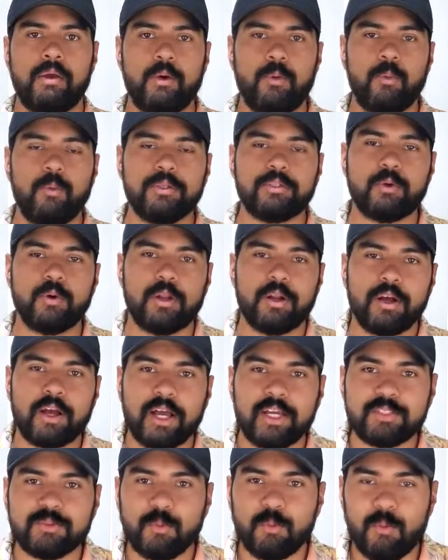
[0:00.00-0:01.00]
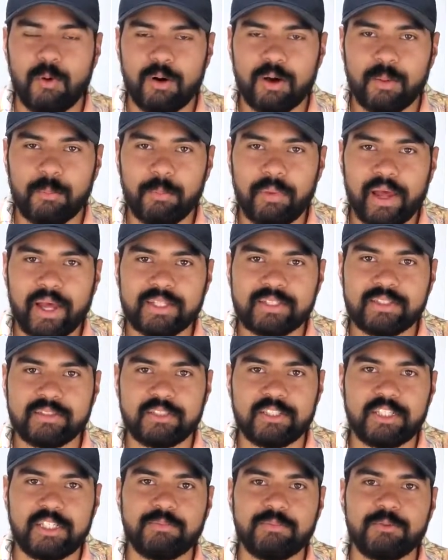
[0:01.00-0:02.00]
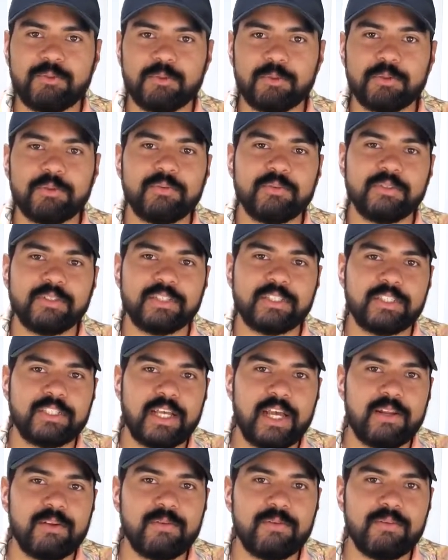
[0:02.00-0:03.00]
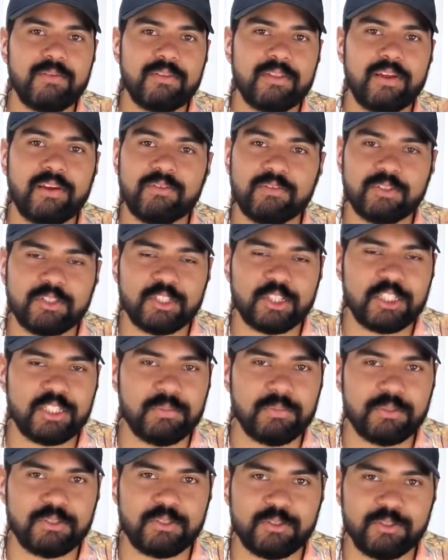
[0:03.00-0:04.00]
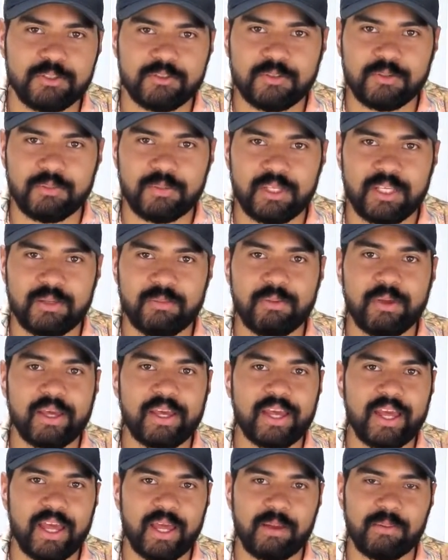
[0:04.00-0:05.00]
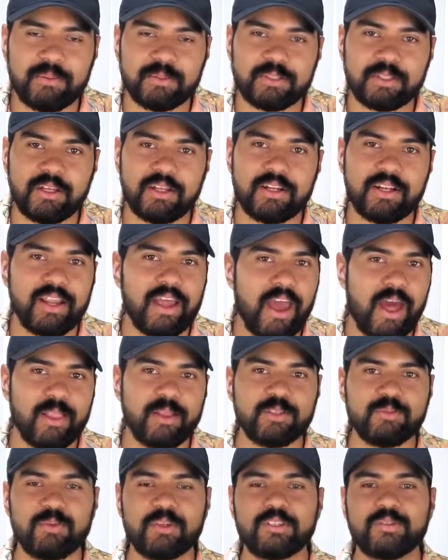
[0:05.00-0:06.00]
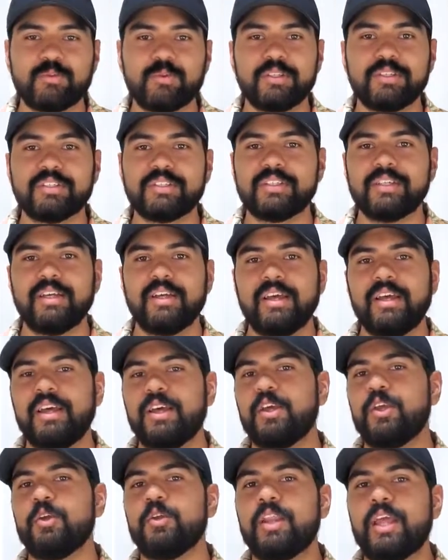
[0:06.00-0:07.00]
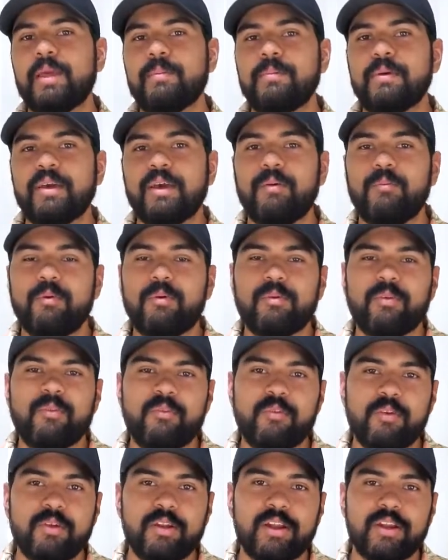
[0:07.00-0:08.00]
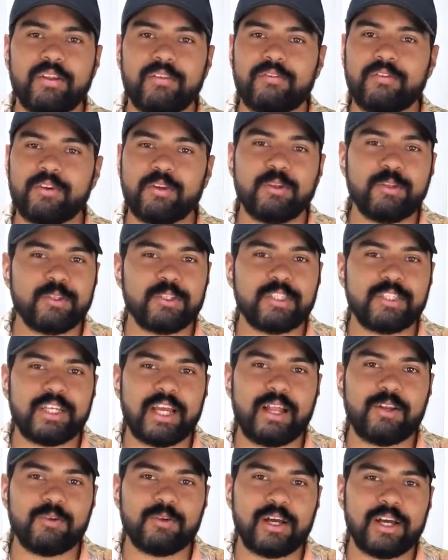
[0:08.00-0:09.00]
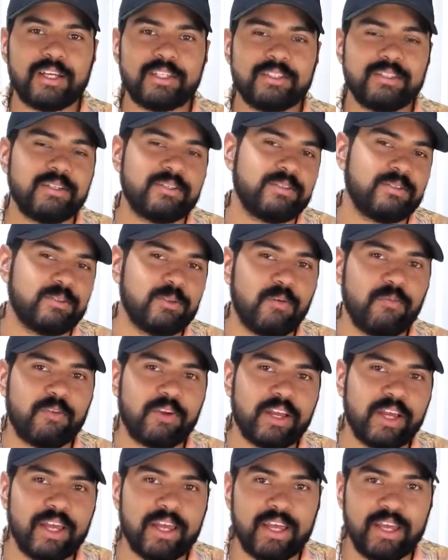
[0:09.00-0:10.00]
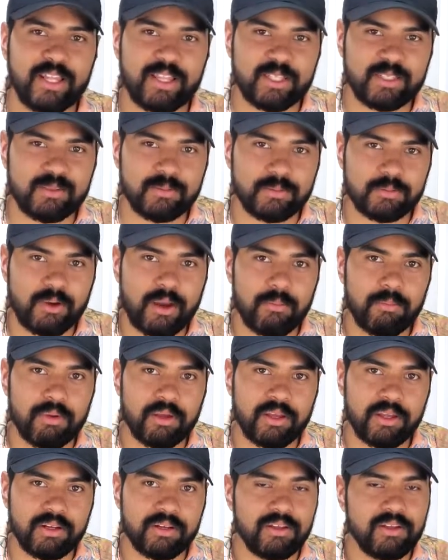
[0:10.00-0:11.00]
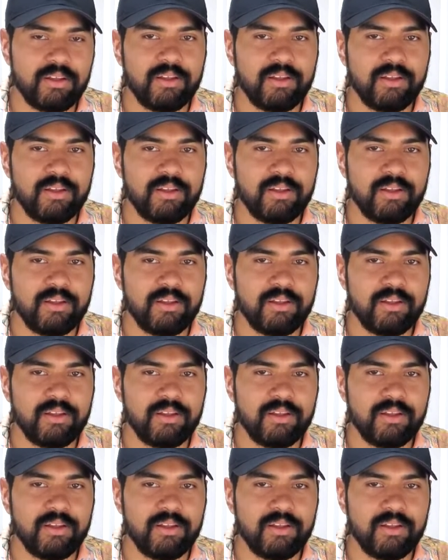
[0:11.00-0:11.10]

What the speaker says: What's going on, guys? Welcome back to Cheap Tool Reviews, the channel that reviews the cheapest tools from eBay, Amazon, AliExpress, Wish, you name it, and we'll review it. And if you're new to the channel, guys, don't forget, hit the subscribe button